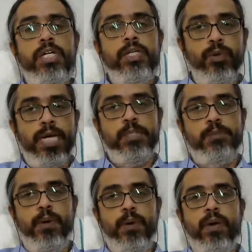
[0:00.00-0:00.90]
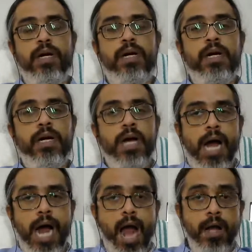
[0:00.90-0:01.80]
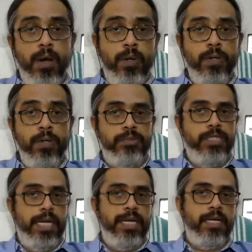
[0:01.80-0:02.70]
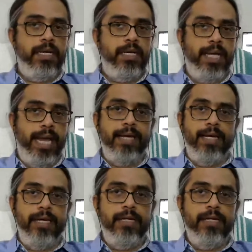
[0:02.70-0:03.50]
you will explore algorithms like KNN.